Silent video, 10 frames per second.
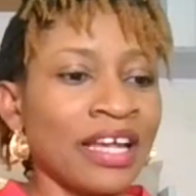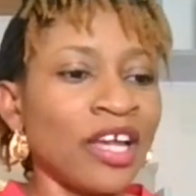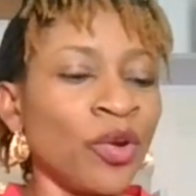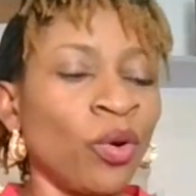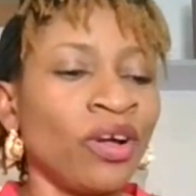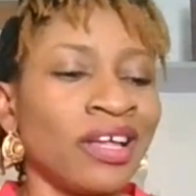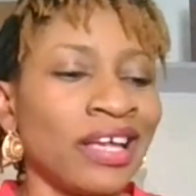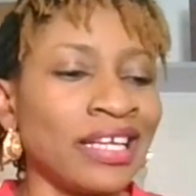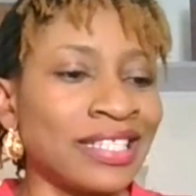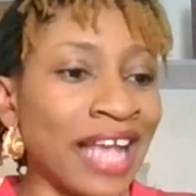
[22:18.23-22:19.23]
You know,
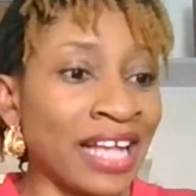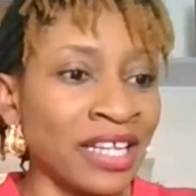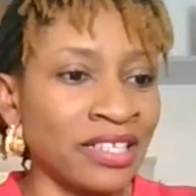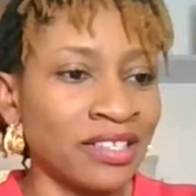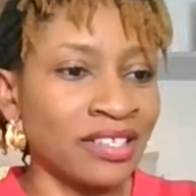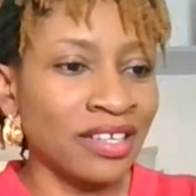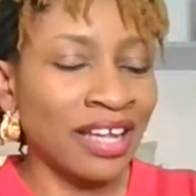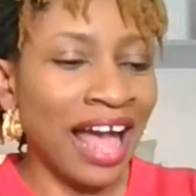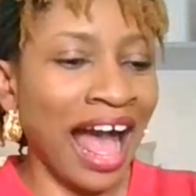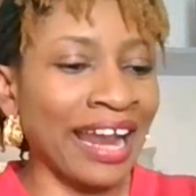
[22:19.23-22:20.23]
he says it,
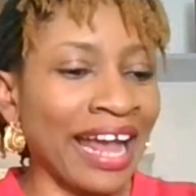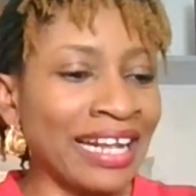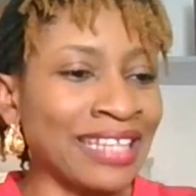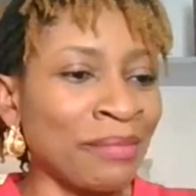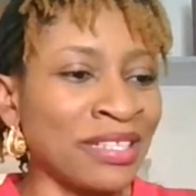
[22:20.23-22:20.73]
and anytime